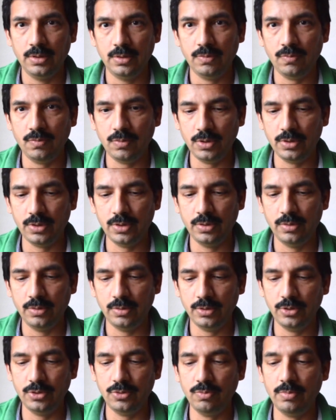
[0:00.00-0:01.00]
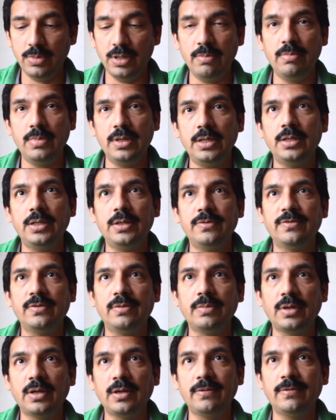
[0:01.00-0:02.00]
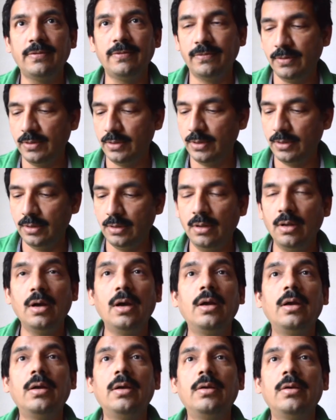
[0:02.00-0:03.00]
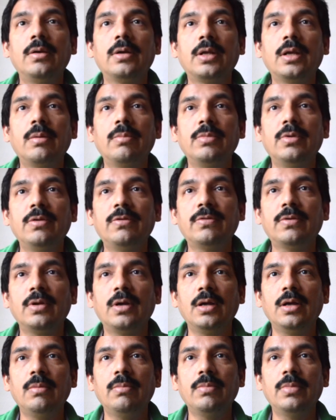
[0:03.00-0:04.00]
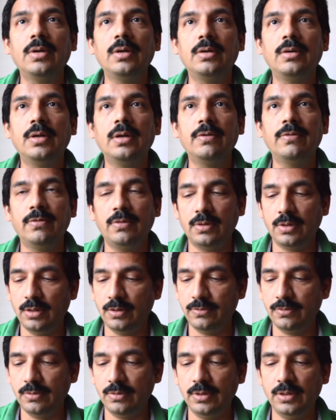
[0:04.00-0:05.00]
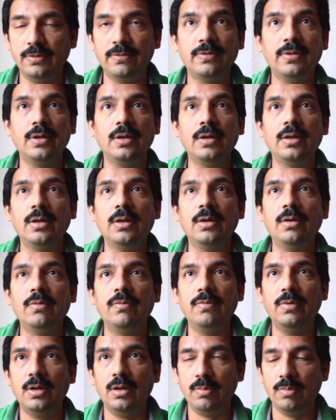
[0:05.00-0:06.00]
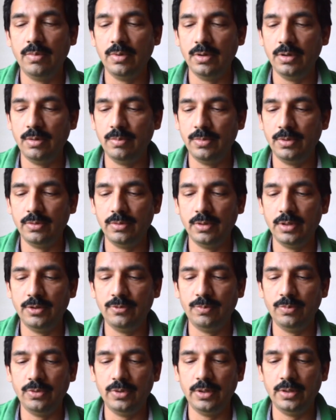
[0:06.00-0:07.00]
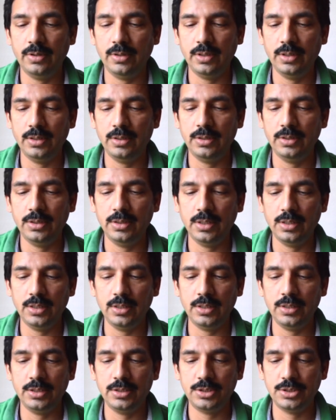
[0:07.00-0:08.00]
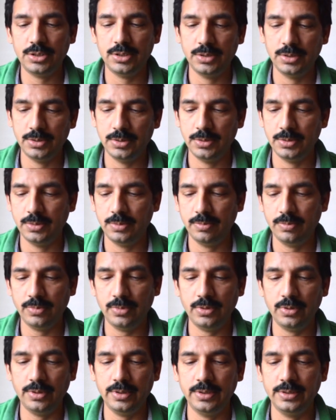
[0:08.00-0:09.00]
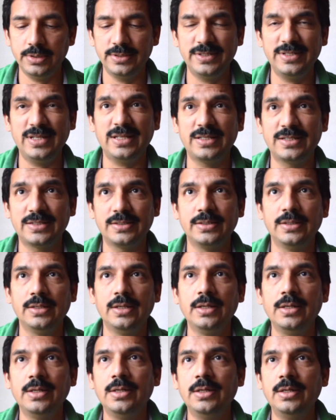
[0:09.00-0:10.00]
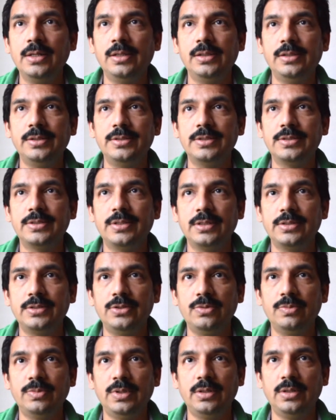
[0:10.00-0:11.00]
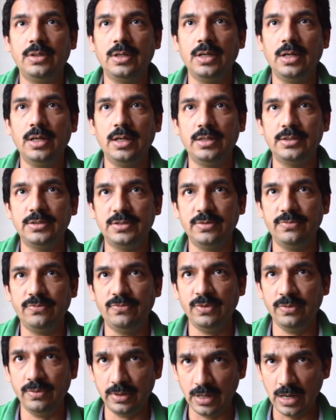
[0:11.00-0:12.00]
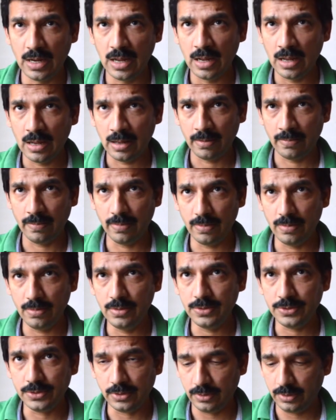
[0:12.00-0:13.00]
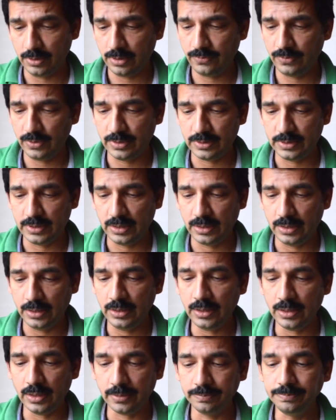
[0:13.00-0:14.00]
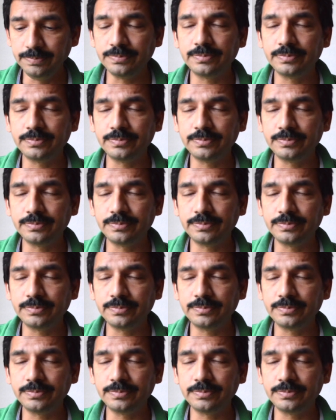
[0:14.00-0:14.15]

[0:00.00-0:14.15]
what you may mean in some cases. I didn't came this time, but that's okay. So let's say where body temperature, let's put it 98.6. Let's just assume that the guy has some fever. So we are seeing here,